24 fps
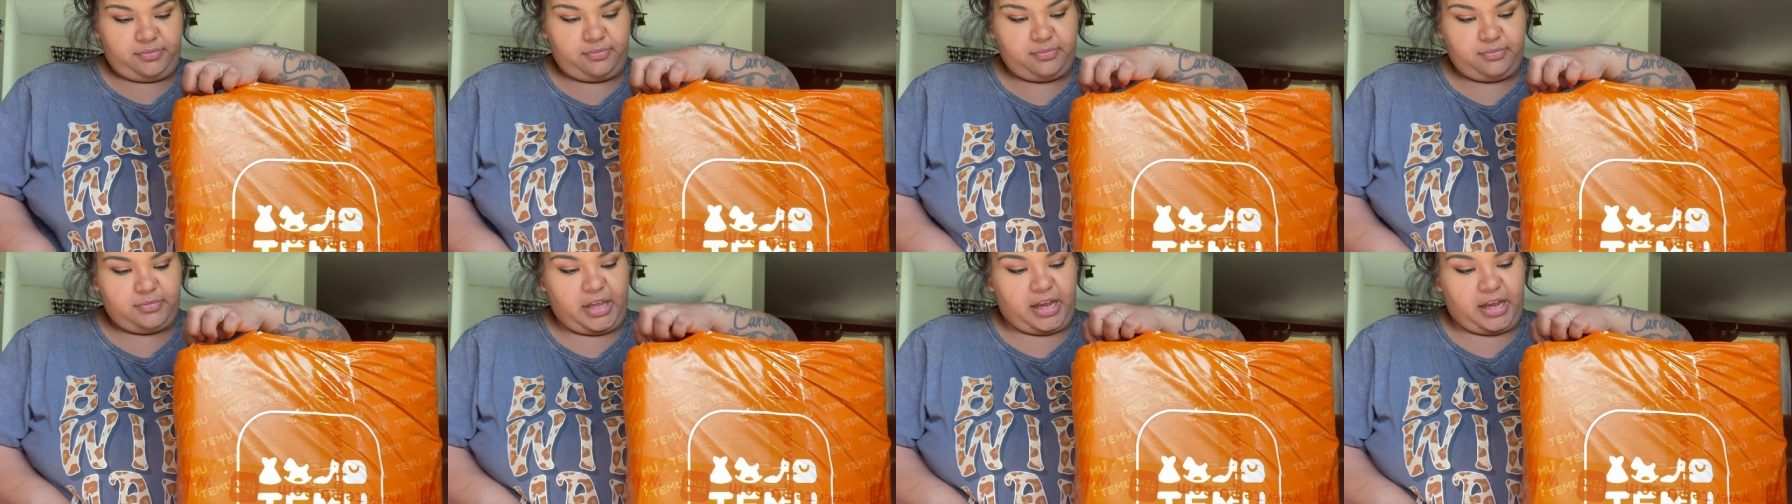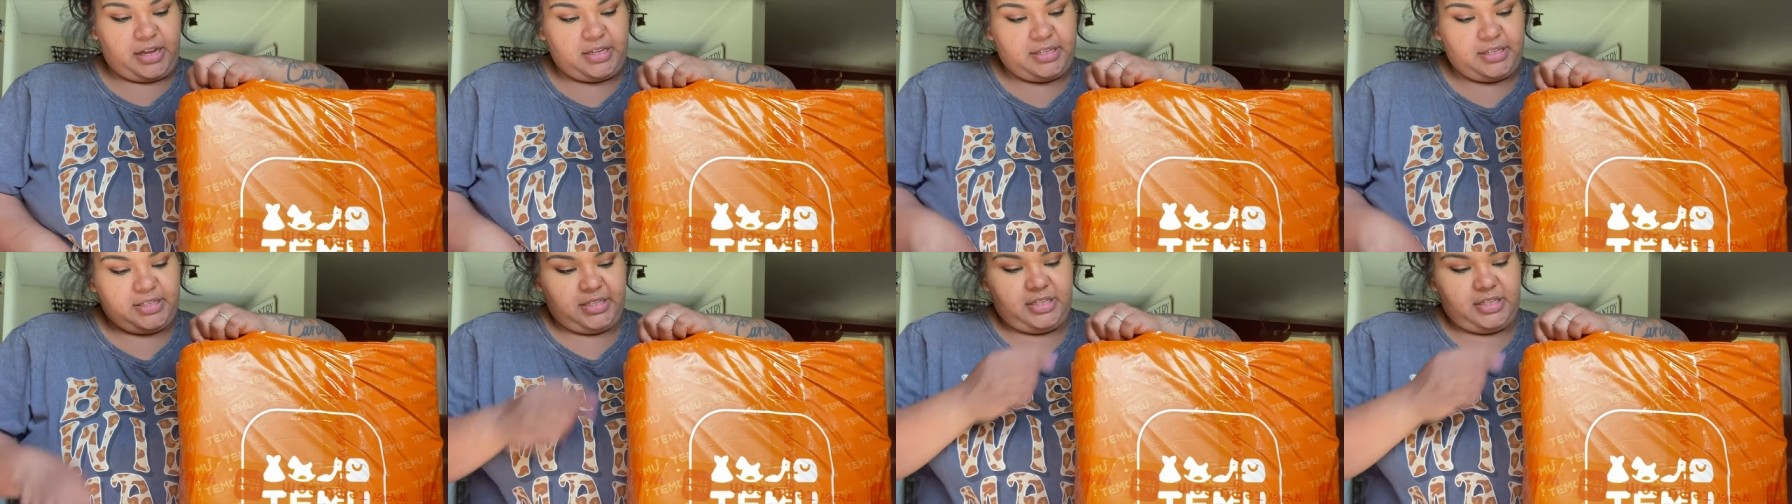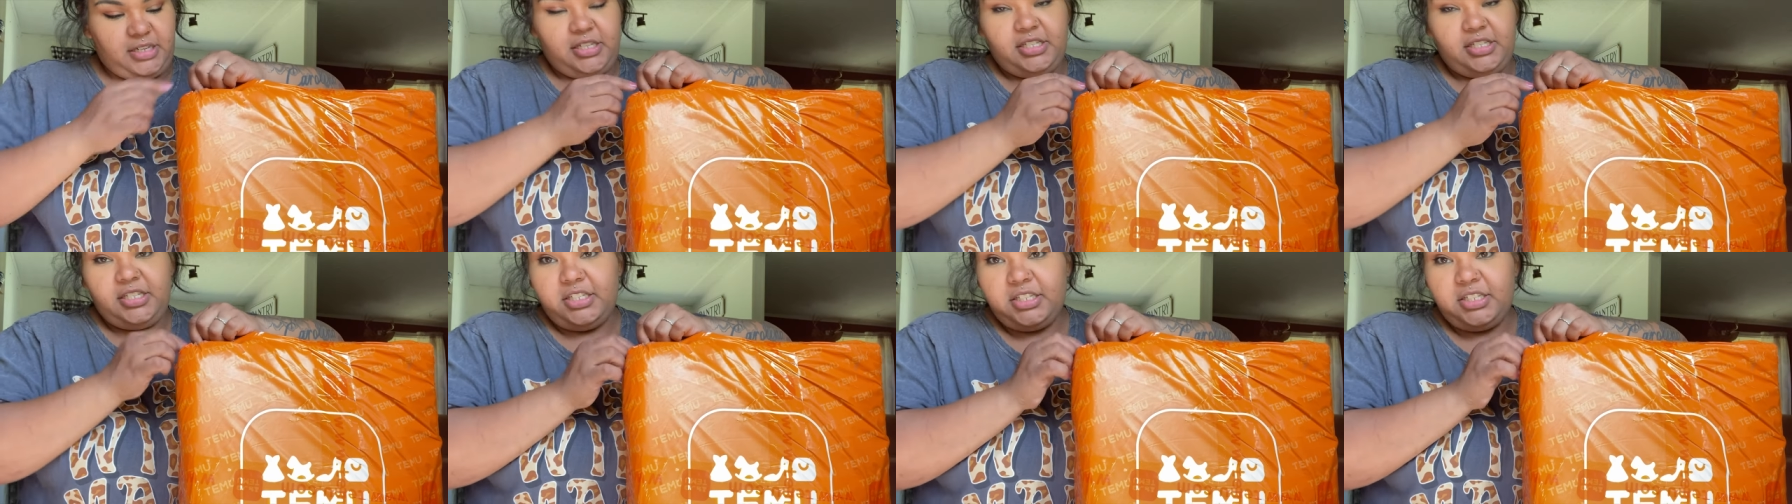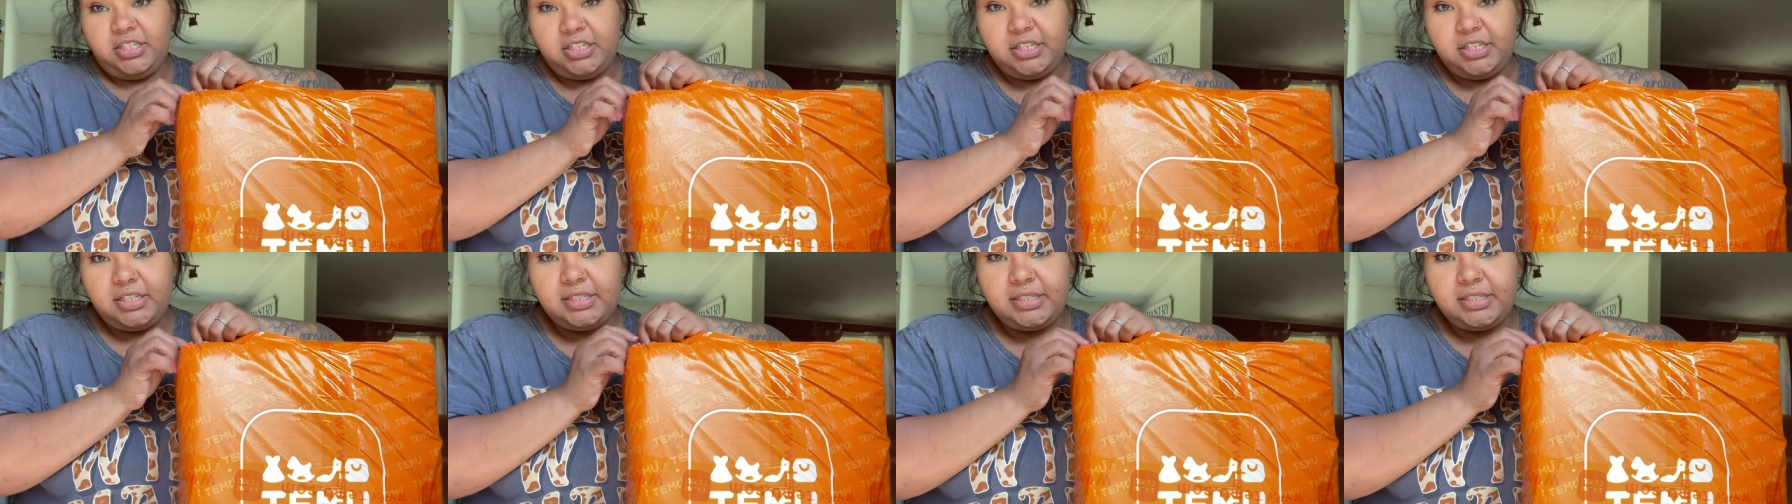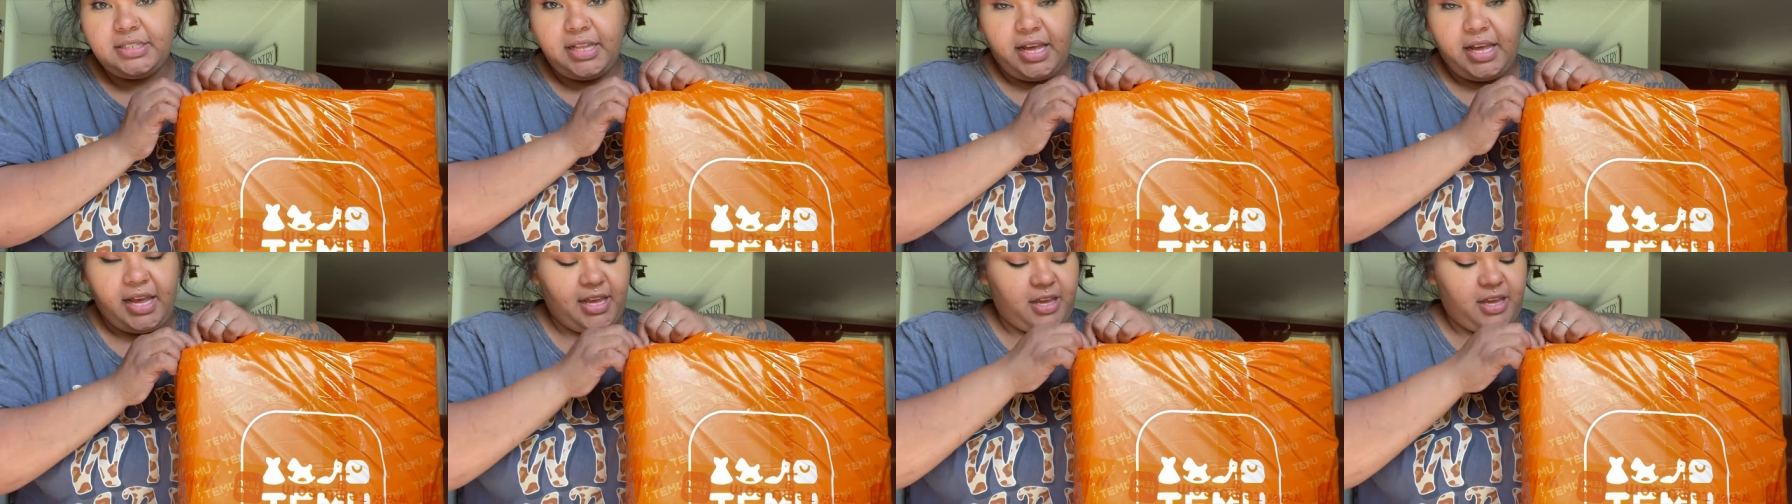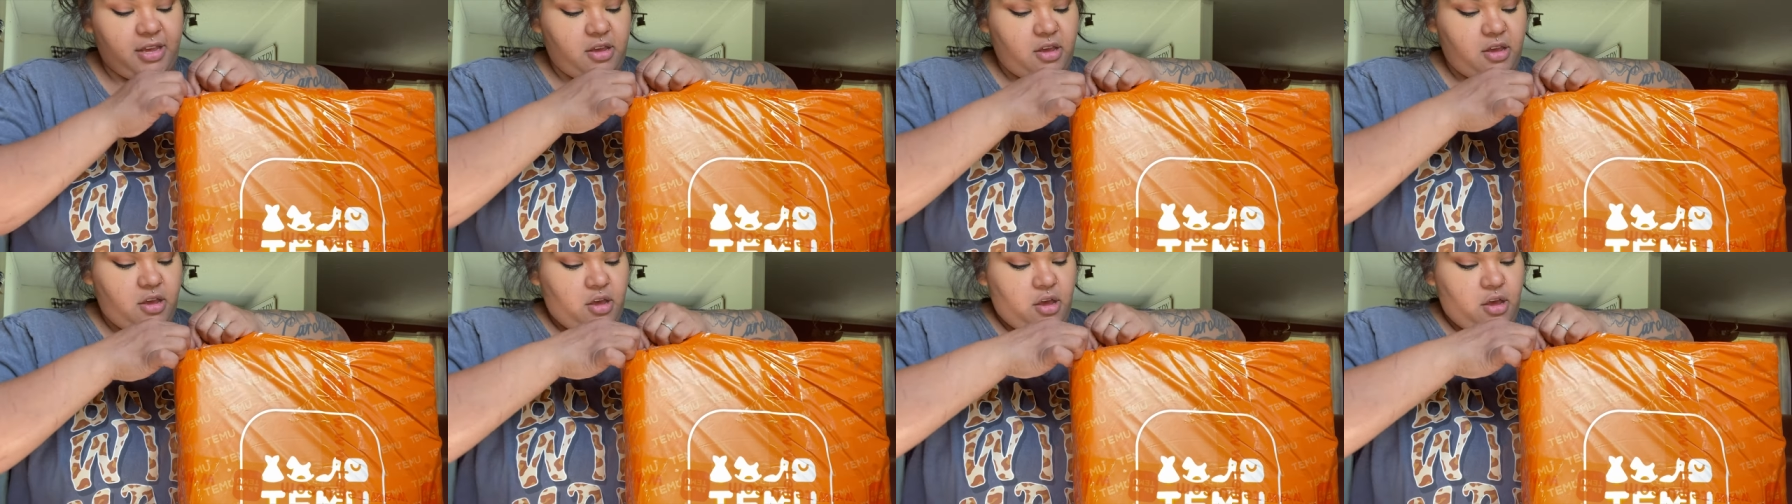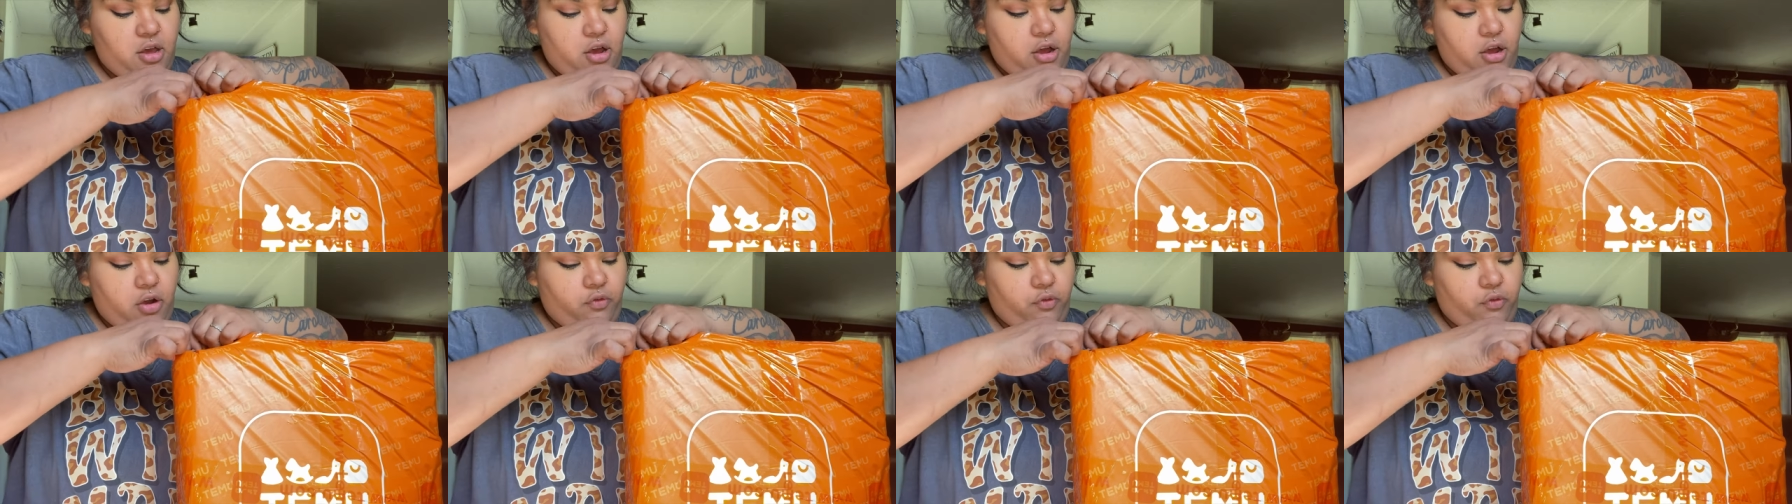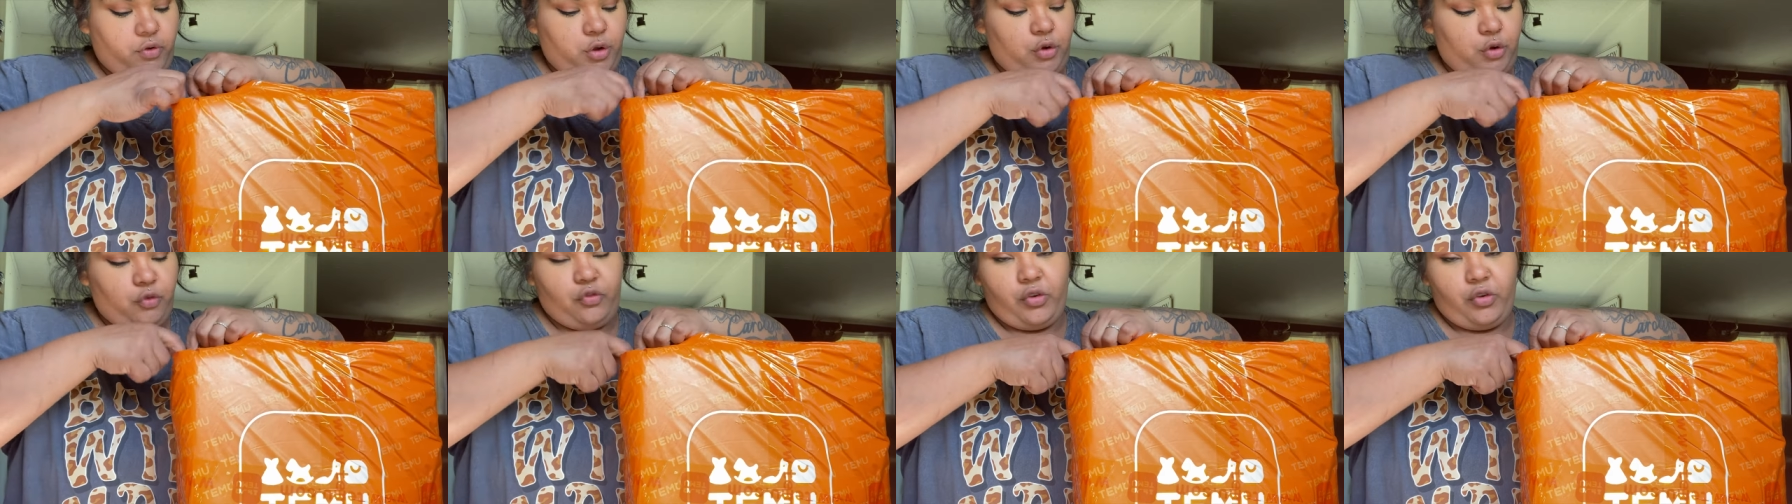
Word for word: like I said, this is just like a real